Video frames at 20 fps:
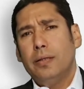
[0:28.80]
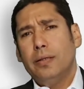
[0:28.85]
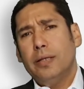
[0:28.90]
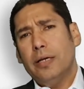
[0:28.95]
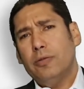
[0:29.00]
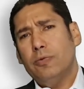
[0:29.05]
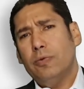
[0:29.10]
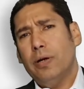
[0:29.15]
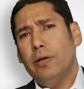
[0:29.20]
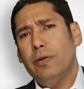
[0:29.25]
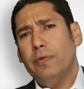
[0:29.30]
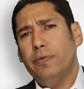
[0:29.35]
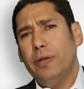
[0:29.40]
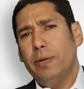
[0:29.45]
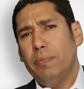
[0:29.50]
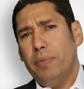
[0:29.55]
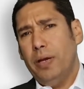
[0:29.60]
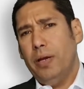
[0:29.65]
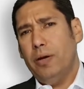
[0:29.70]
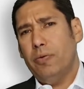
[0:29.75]
That's one of
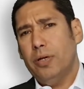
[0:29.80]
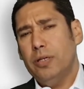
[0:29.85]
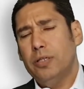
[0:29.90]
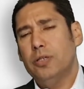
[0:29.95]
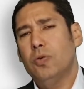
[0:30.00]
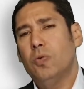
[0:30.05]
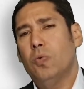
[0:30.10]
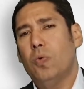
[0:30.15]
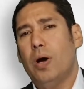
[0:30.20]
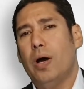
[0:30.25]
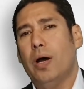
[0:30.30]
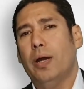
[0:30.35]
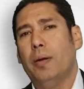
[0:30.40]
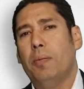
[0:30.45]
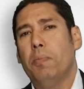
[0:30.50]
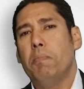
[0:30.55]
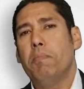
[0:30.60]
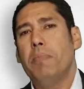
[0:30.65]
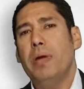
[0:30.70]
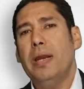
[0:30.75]
the main reasons why
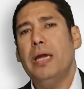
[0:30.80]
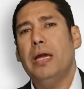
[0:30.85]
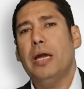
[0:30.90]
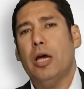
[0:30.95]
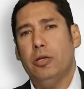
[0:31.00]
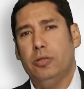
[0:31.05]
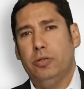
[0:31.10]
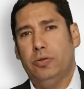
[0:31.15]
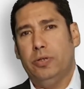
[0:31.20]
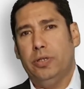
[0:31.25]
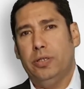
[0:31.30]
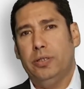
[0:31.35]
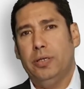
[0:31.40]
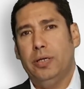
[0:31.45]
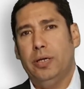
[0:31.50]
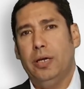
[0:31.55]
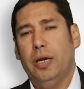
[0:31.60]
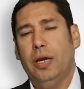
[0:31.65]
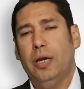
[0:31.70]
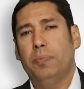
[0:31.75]
many countries
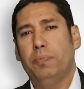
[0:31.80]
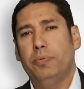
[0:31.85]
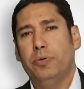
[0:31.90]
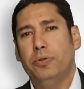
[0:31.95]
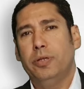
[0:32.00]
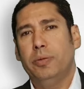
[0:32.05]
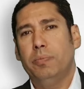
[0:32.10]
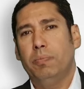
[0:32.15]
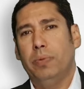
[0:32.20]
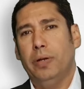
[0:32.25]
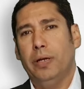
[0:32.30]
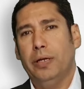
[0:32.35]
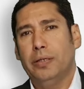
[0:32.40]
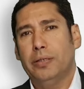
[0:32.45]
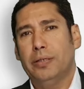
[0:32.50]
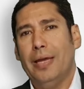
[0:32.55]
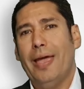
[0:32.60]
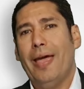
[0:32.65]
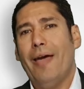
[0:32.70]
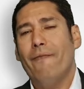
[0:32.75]
have put in
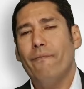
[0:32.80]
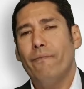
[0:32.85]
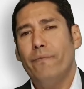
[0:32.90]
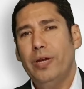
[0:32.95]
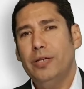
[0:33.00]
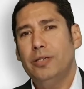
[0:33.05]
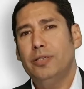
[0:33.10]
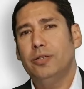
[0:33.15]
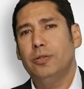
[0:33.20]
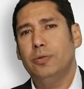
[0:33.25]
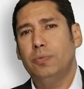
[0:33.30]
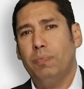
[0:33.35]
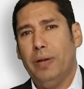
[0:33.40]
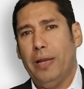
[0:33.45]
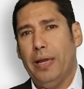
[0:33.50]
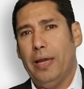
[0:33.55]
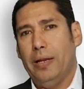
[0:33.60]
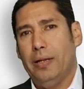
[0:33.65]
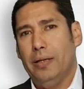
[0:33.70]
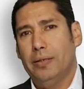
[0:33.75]
place ambitious
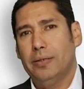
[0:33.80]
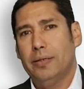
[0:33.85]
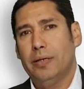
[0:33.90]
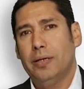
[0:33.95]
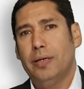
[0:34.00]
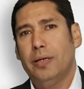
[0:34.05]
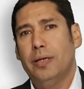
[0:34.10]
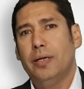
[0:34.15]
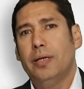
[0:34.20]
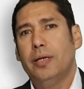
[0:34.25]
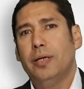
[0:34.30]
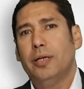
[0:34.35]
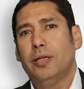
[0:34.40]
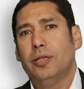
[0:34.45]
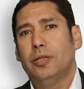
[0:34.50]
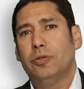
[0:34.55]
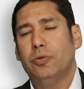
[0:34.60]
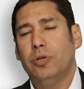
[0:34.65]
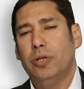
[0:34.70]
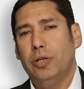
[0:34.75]
plans
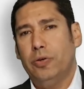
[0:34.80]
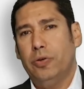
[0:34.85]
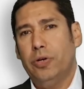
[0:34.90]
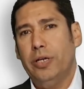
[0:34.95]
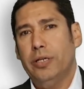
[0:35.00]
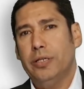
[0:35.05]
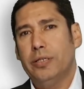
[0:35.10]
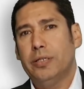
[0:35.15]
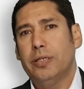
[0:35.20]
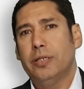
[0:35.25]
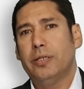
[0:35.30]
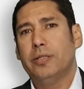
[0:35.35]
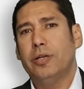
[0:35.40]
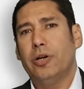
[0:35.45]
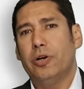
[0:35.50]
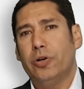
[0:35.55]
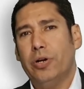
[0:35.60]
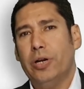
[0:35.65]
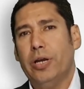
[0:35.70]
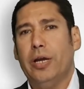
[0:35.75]
to increase
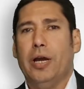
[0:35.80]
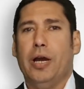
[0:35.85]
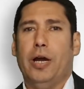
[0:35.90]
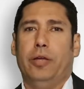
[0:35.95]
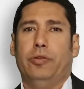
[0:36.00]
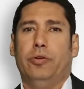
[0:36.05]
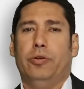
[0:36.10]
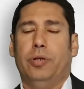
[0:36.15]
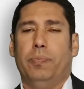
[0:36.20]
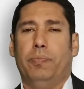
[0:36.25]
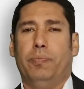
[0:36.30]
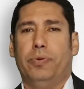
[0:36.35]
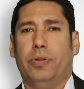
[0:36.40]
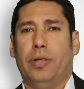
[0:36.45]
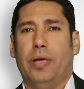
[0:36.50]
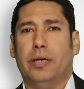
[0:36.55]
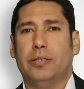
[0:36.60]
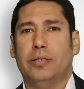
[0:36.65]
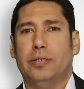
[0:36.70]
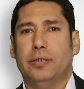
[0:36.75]
their green hydrogen
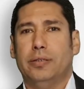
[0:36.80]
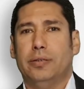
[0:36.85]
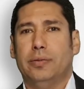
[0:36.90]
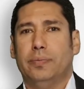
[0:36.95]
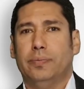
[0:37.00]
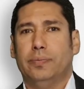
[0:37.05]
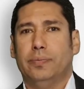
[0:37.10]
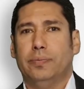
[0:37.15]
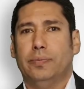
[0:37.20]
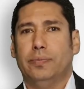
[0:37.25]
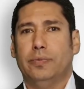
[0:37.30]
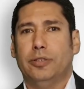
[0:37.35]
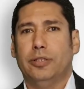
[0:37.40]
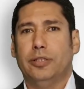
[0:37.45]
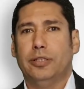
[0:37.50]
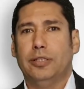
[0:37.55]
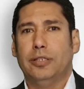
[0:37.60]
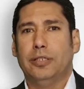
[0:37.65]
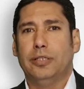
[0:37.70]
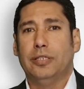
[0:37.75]
production.
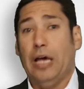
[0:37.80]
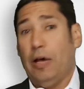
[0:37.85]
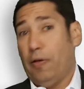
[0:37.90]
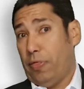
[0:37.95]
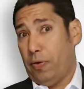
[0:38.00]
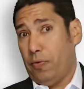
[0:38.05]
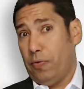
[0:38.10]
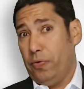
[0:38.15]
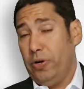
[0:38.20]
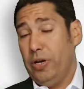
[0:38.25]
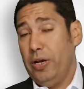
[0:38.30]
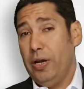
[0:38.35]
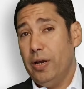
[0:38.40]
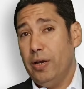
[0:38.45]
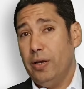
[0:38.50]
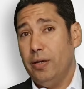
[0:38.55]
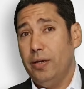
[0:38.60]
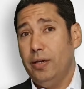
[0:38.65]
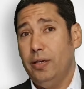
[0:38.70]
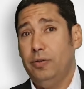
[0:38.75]
South
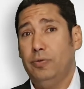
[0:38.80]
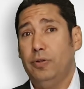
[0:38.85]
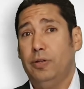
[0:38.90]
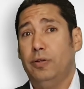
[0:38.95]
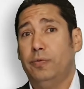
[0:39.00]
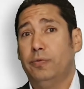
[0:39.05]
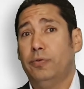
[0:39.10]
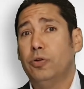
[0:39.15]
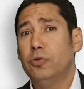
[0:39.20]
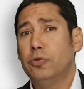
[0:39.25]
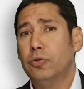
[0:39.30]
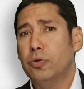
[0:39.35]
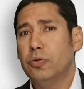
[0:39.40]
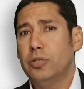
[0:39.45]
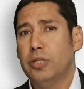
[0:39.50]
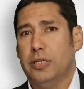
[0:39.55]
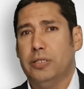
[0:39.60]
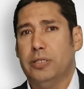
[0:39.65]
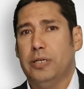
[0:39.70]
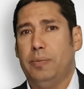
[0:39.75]
Korea is one of those
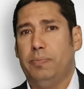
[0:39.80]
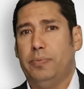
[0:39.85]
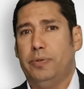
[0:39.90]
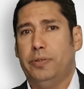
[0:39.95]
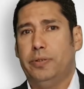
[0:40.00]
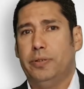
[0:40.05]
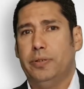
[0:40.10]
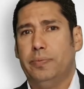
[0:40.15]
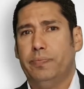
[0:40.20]
good examples.